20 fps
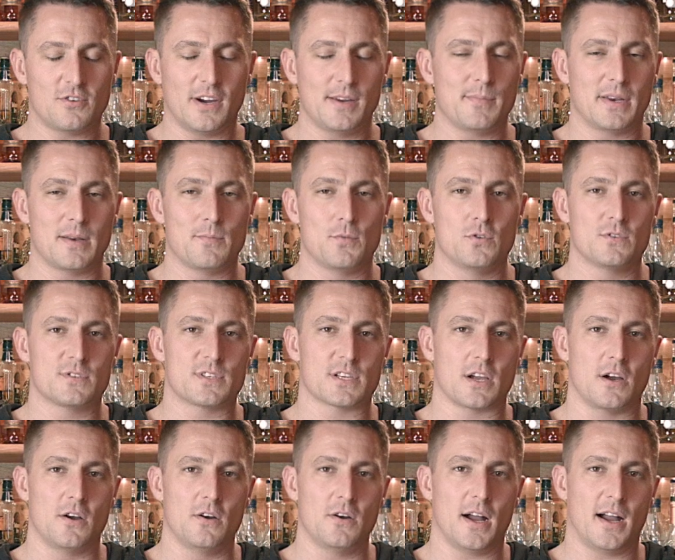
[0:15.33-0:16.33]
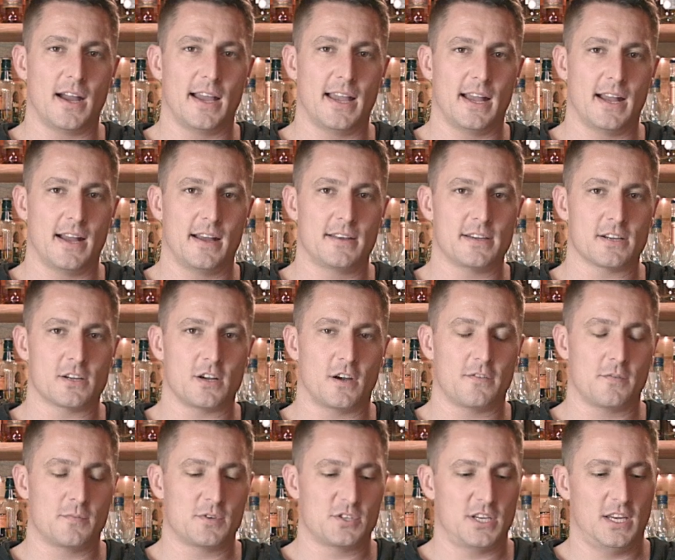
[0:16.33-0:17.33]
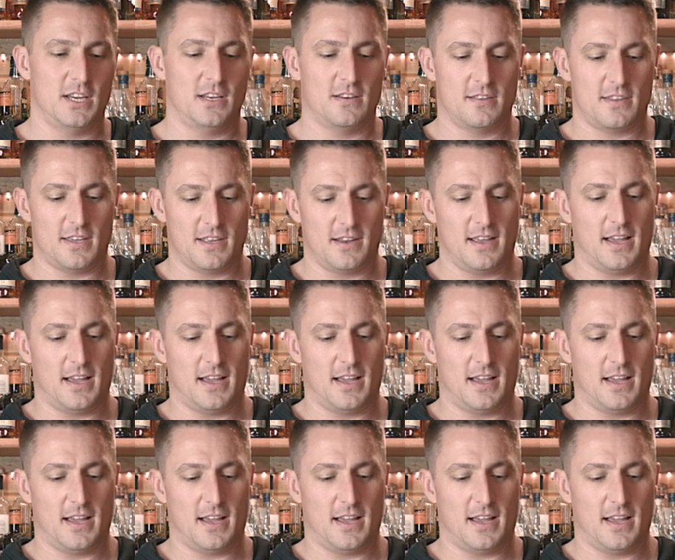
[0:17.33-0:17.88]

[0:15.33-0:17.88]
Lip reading: Great many moons ago, I had a coffee machine that